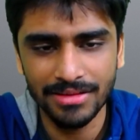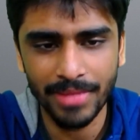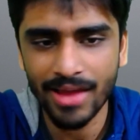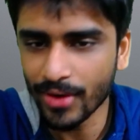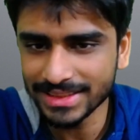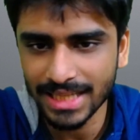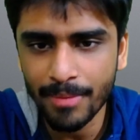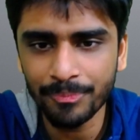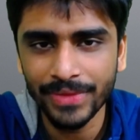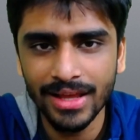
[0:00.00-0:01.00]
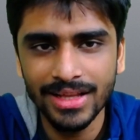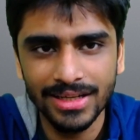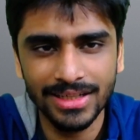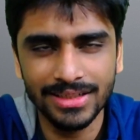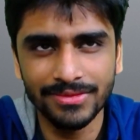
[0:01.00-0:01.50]
my WhatsApp
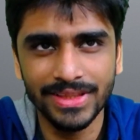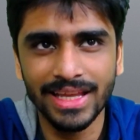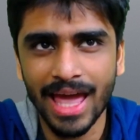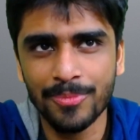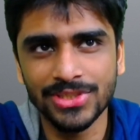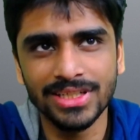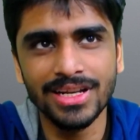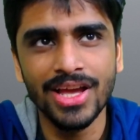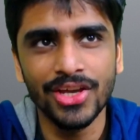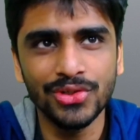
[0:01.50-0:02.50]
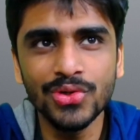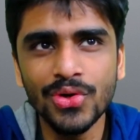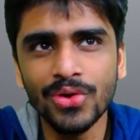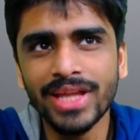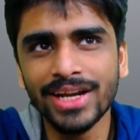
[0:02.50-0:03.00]
with the caption, "You
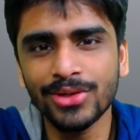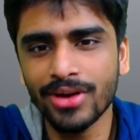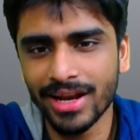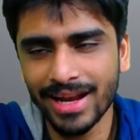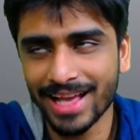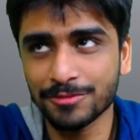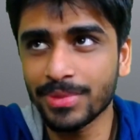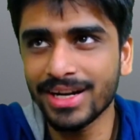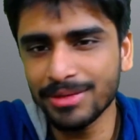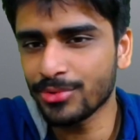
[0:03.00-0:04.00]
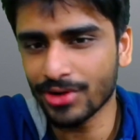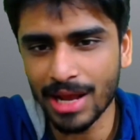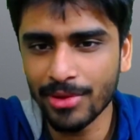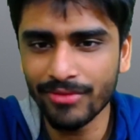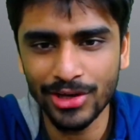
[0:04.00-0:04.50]
know that you are an expert in
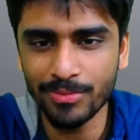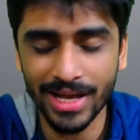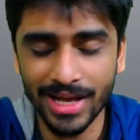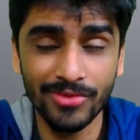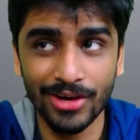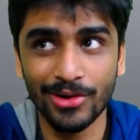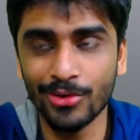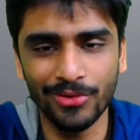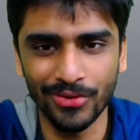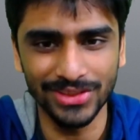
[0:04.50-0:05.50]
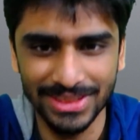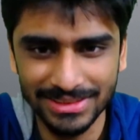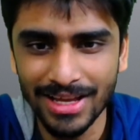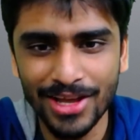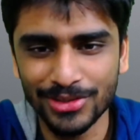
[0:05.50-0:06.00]
programming when you become one on
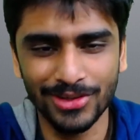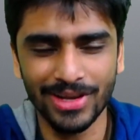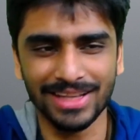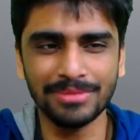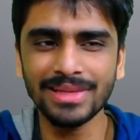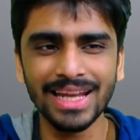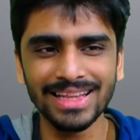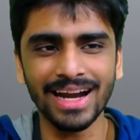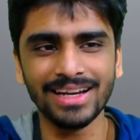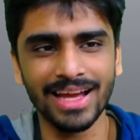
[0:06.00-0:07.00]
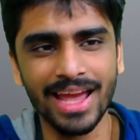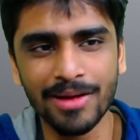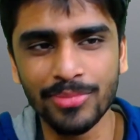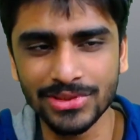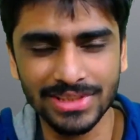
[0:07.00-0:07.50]
Codeforces." So yeah, something like that I
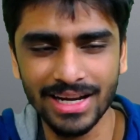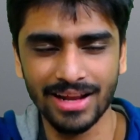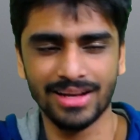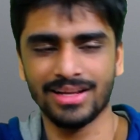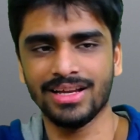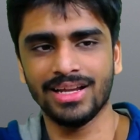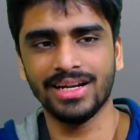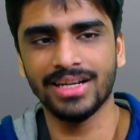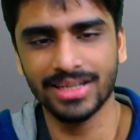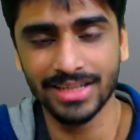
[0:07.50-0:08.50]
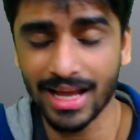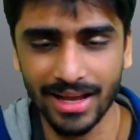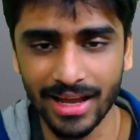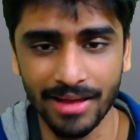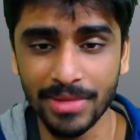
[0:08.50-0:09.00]
had posted.
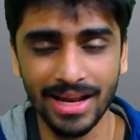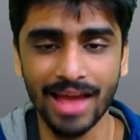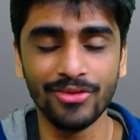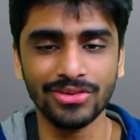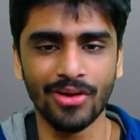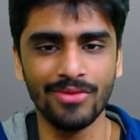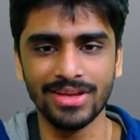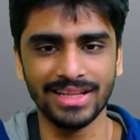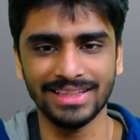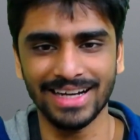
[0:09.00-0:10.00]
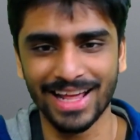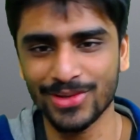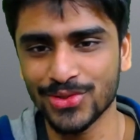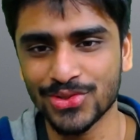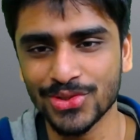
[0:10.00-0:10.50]
I was always like that. I
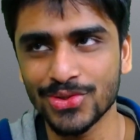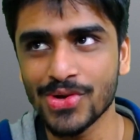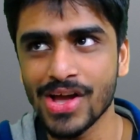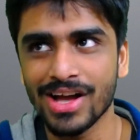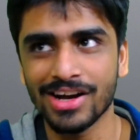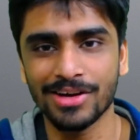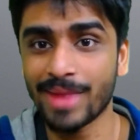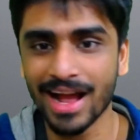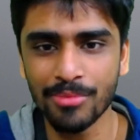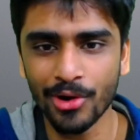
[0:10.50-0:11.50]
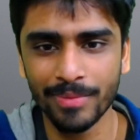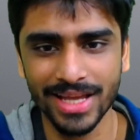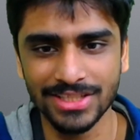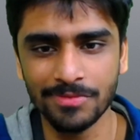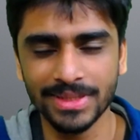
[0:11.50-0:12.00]
used to brag about my
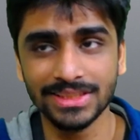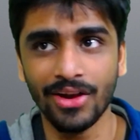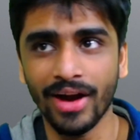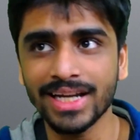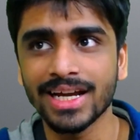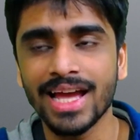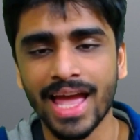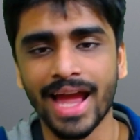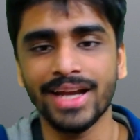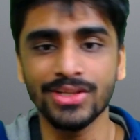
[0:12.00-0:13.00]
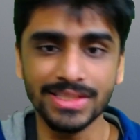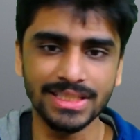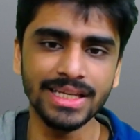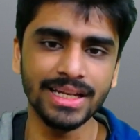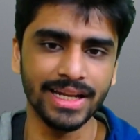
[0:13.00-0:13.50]
achievements a lot, and you'll
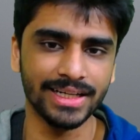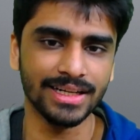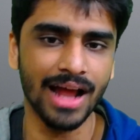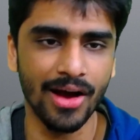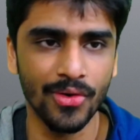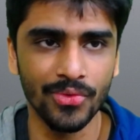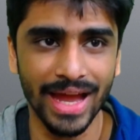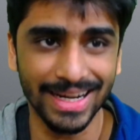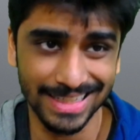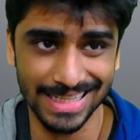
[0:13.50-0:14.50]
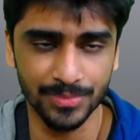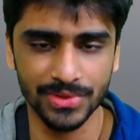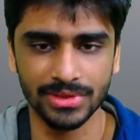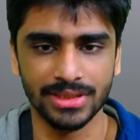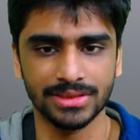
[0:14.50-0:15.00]
see later how that
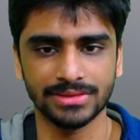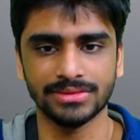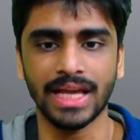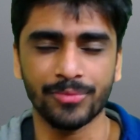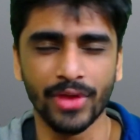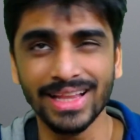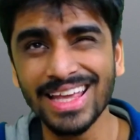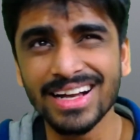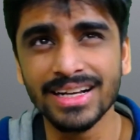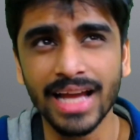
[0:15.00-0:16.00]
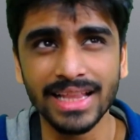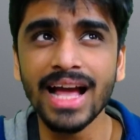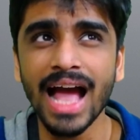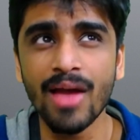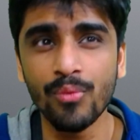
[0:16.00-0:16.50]
helps. So I
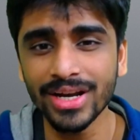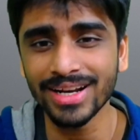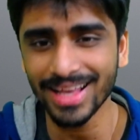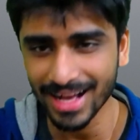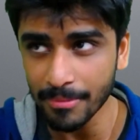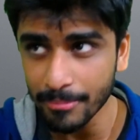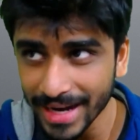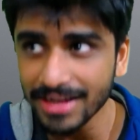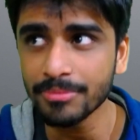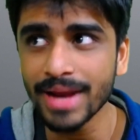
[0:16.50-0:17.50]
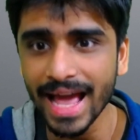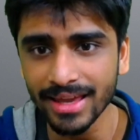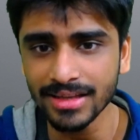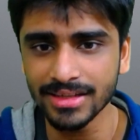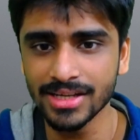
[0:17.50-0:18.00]
think I would recommend
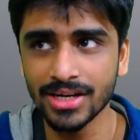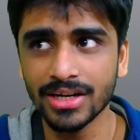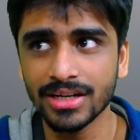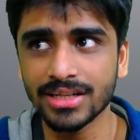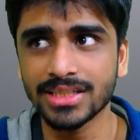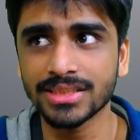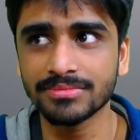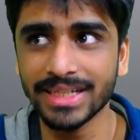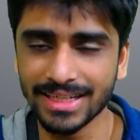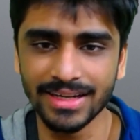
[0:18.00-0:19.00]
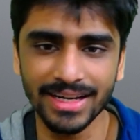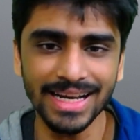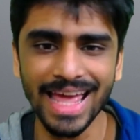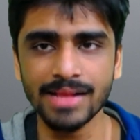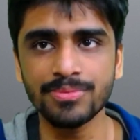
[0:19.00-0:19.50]
bragging. It
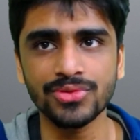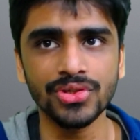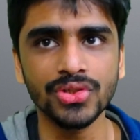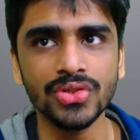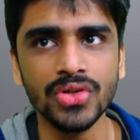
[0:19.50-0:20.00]
really helps you to